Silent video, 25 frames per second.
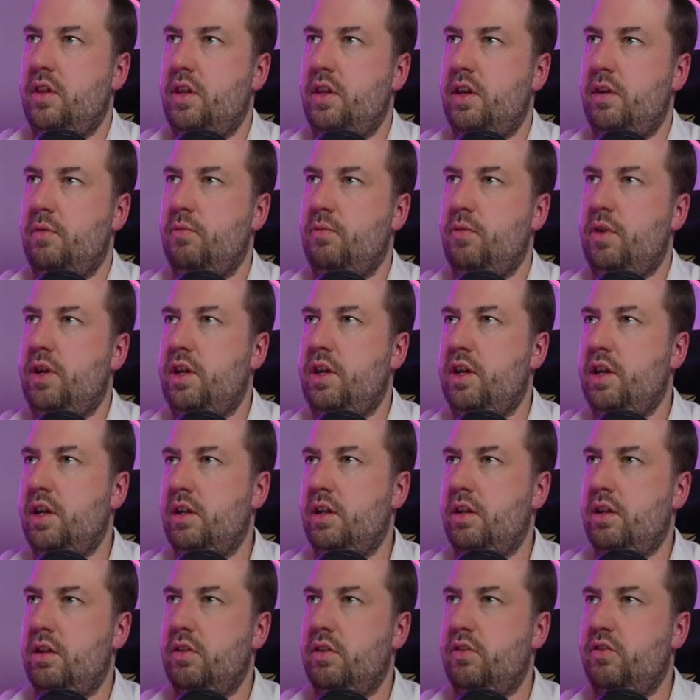we
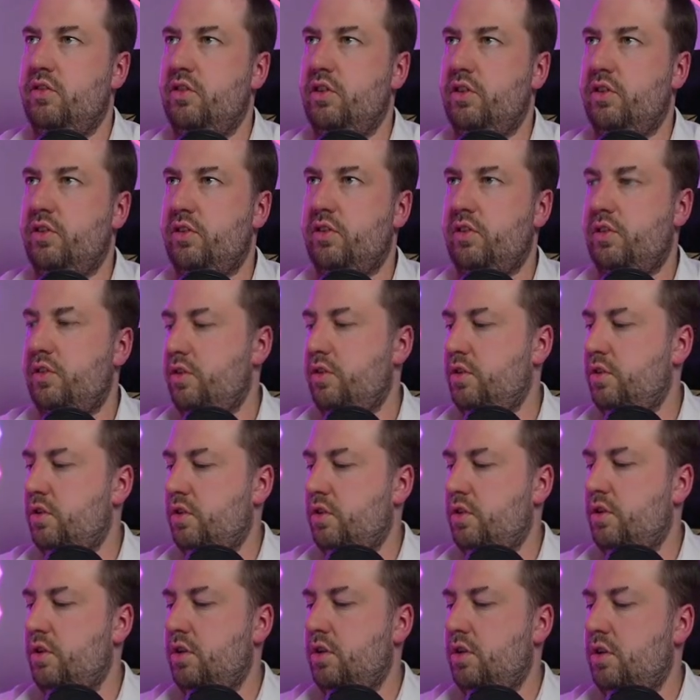can just
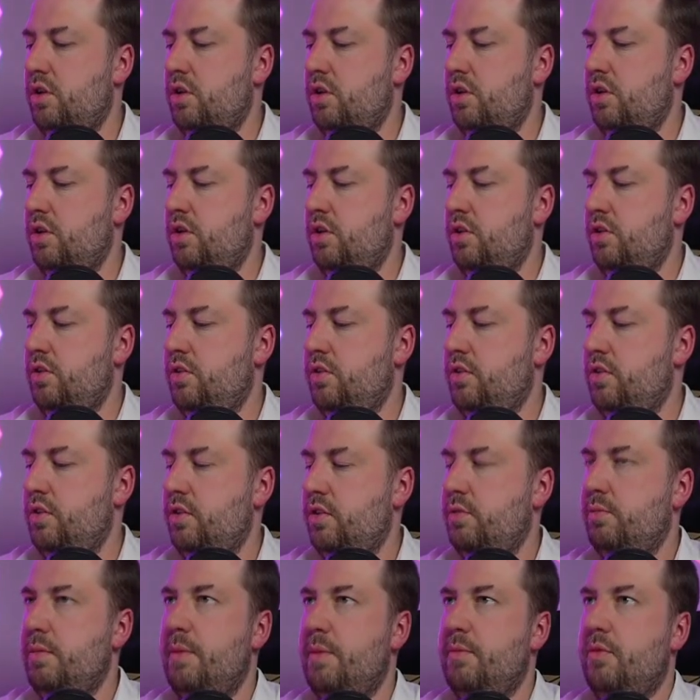std
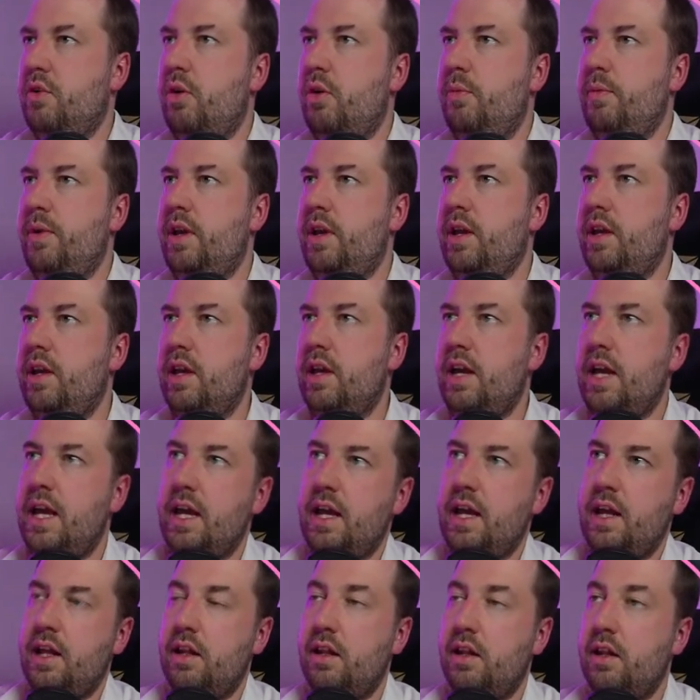memcopy
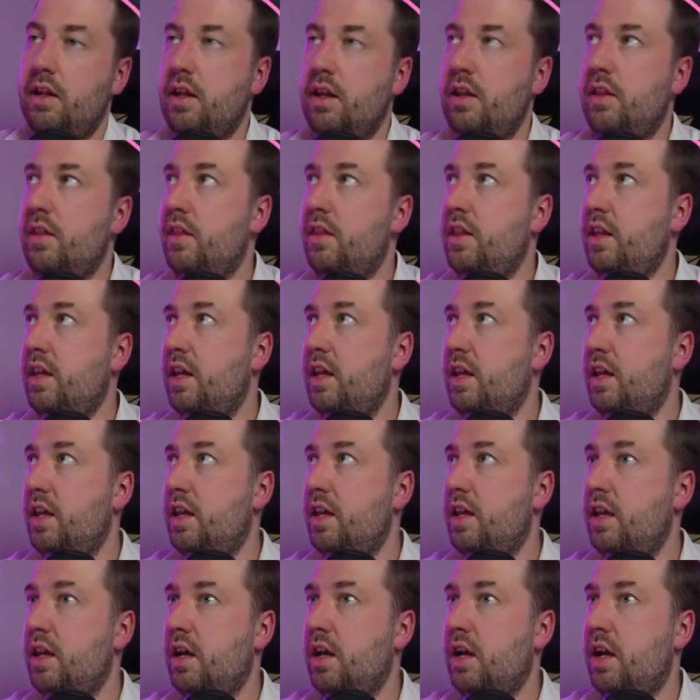in the
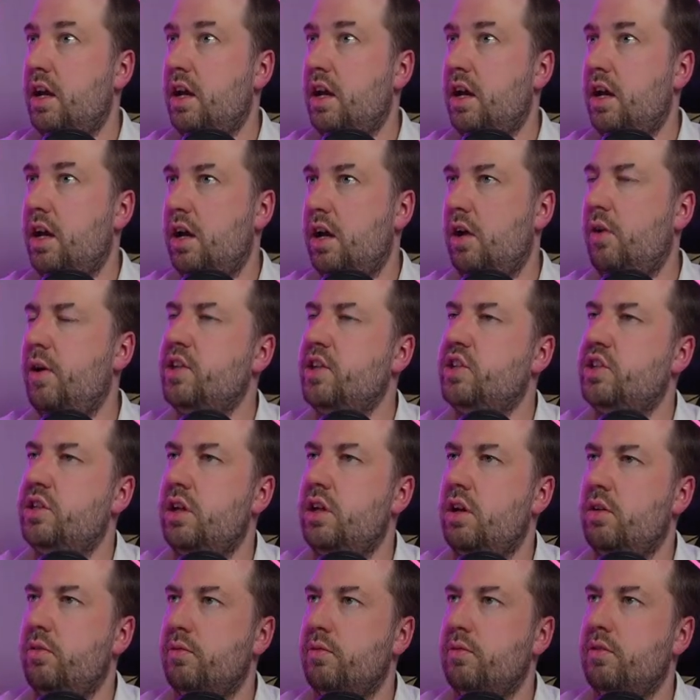oh, actually no,
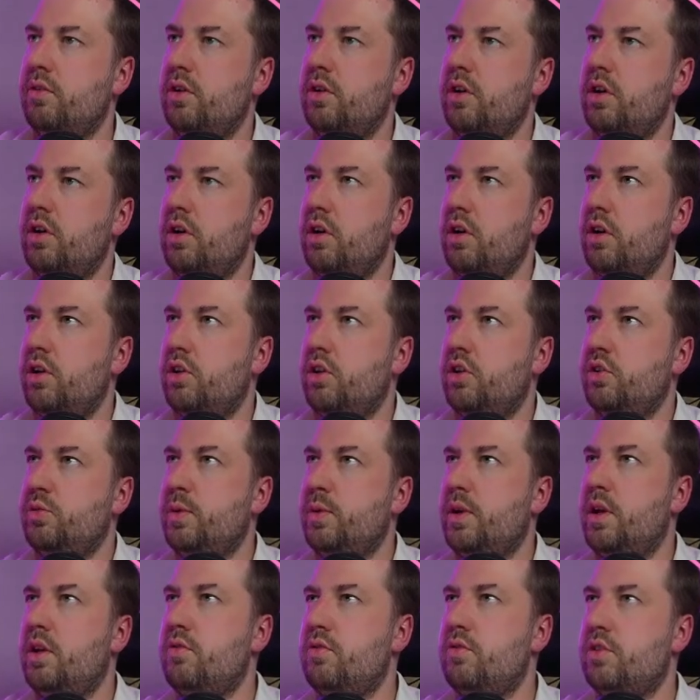because we're going
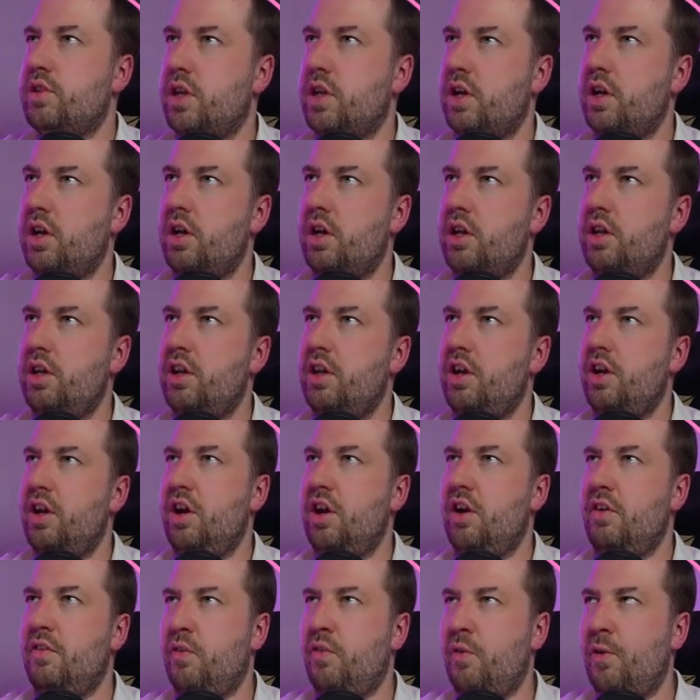to return a
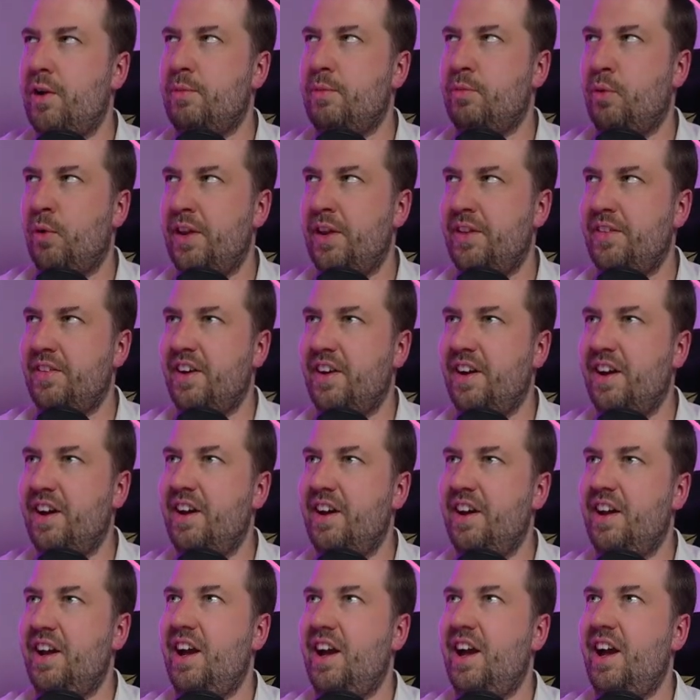void pointer
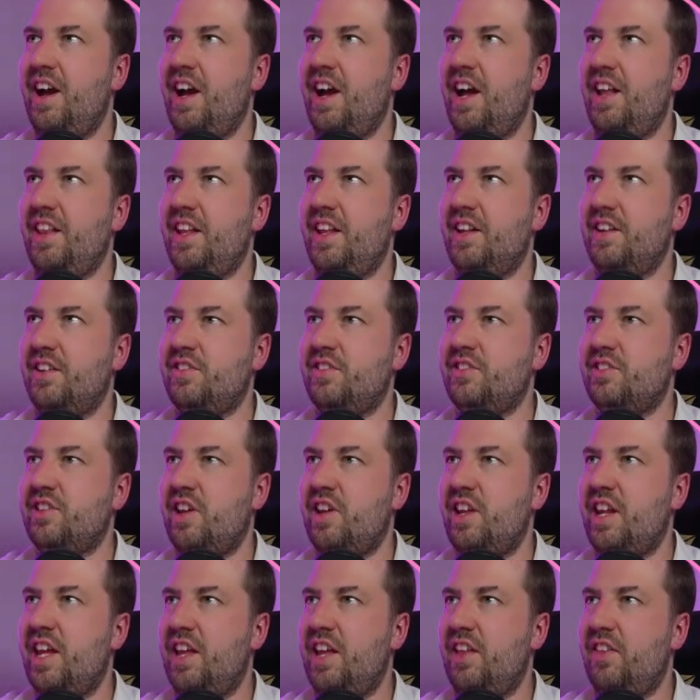and then sign it
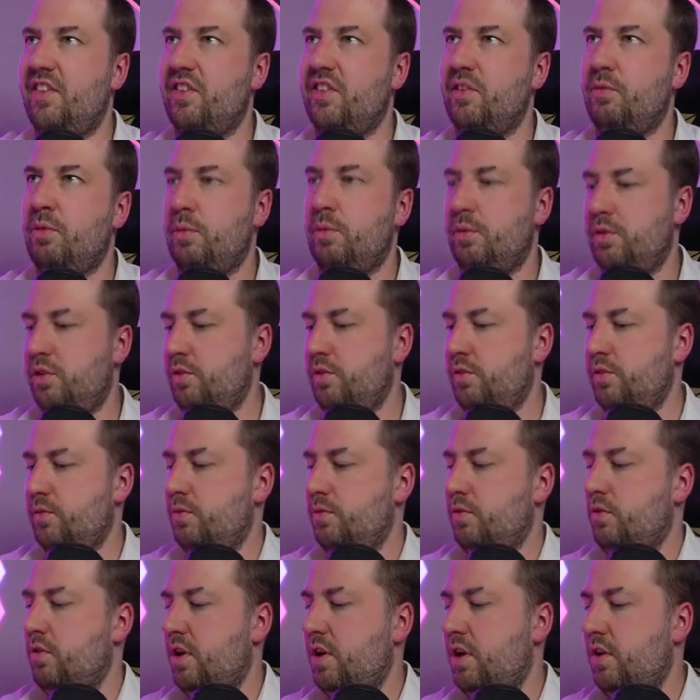in. So what we'll do is we'll
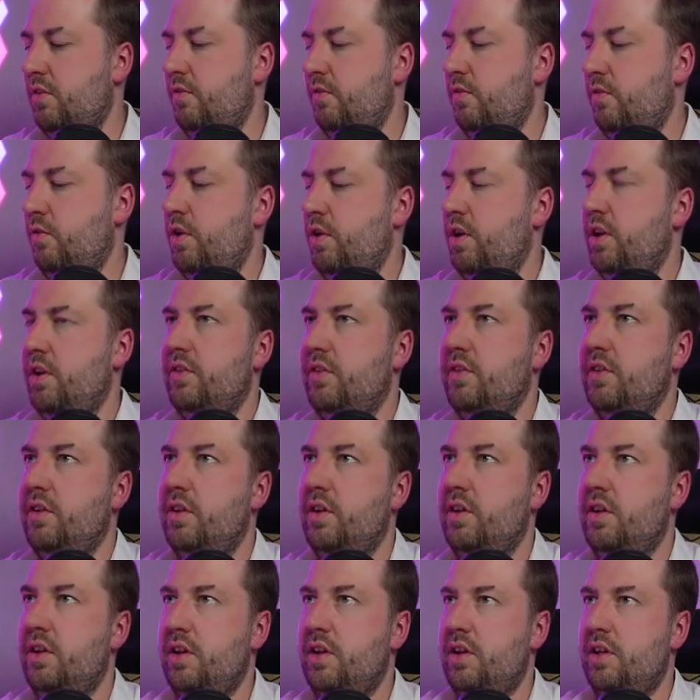create a void
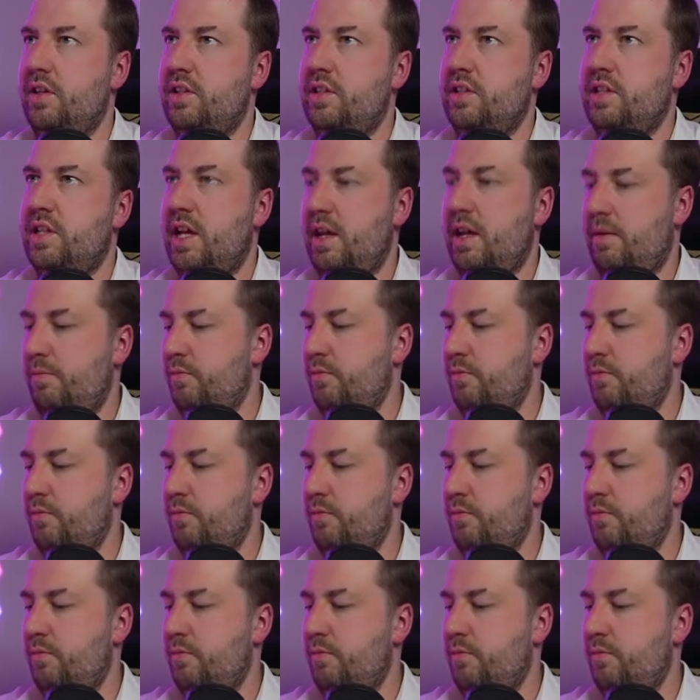temp,